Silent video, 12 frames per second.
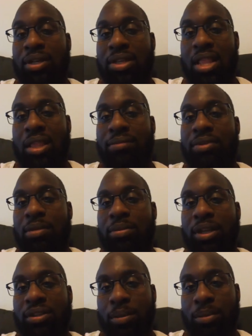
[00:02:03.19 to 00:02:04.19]
because I love the
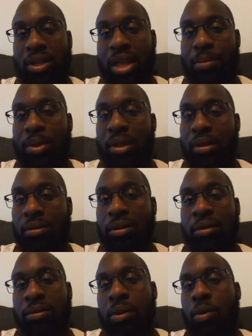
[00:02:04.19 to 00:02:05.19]
NBA summer league. I've been
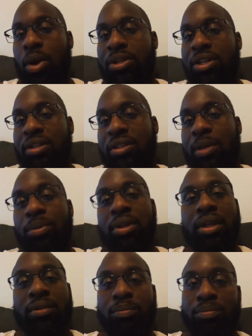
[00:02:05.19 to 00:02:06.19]
watching the summer
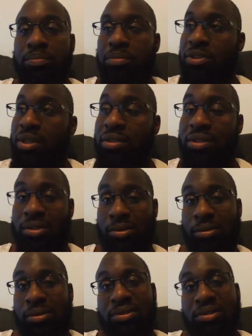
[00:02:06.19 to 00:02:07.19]
league since
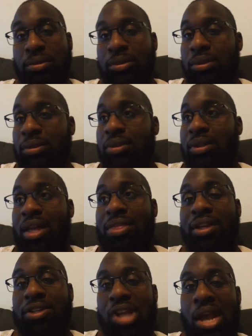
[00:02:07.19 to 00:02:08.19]
I
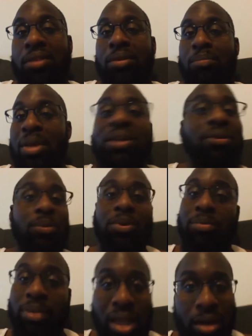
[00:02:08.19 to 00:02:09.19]
think Jonathan Bender
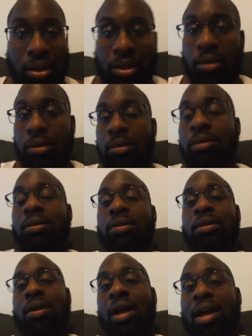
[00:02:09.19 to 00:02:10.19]
was playing in it,
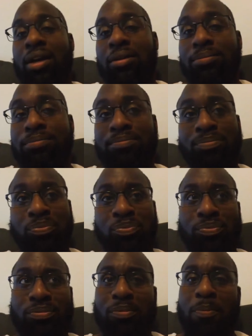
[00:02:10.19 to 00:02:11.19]
um,
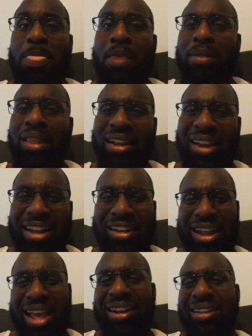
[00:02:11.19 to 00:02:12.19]
like
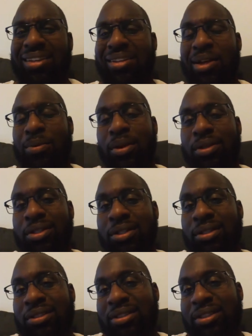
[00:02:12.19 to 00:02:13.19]
'99, I think that was.
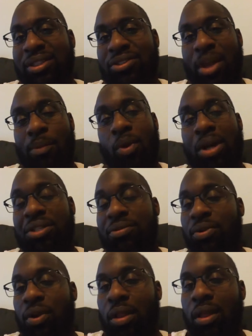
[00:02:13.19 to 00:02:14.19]
So I've been watching
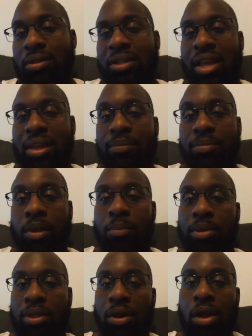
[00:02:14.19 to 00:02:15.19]
it for a long time.
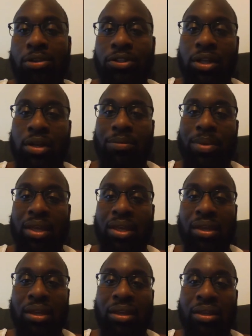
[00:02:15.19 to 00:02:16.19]
But they're also going to
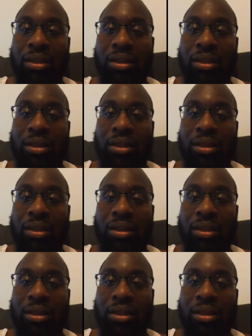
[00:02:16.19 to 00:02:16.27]
be